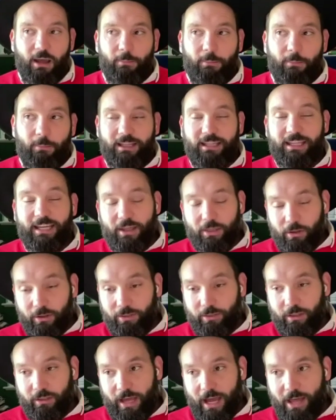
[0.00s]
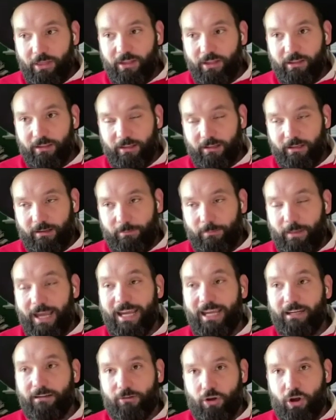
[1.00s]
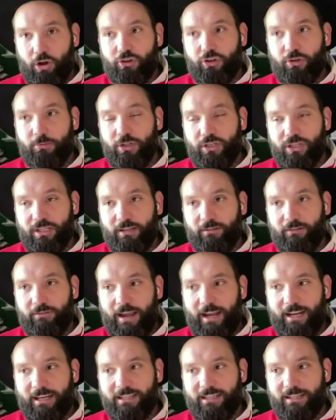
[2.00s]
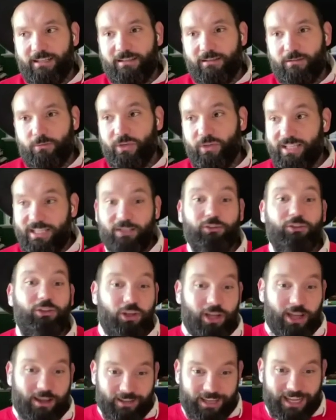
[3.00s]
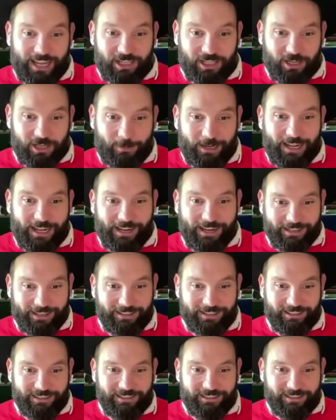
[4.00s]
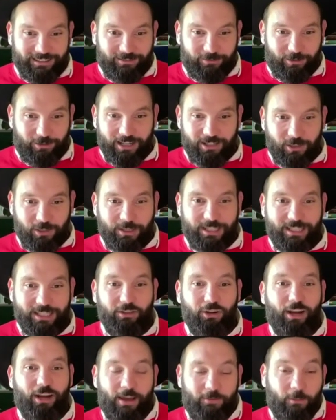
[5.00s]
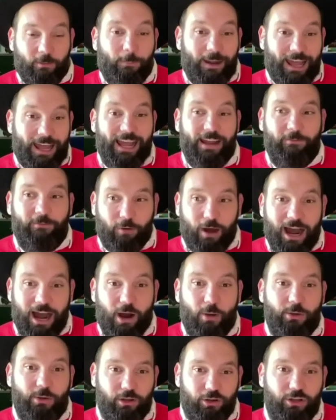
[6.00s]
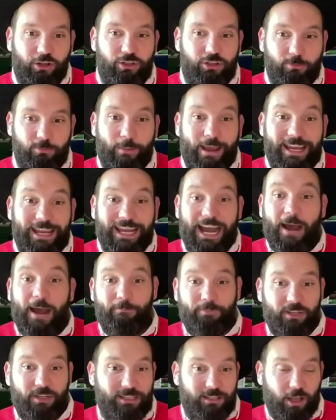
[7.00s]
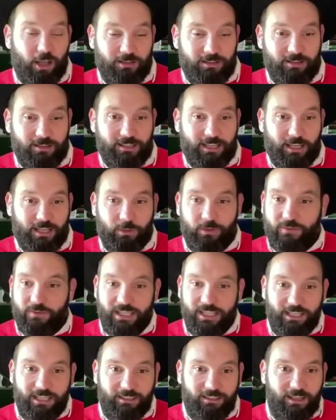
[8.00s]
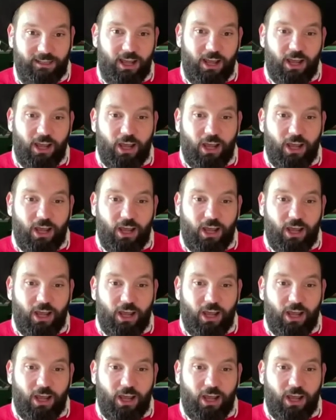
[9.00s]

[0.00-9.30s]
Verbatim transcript: But the other other main contributing factor is we still don't have a catch-up plan, right? So we still don't have a plan for how we're going to make up these losses that we've seen.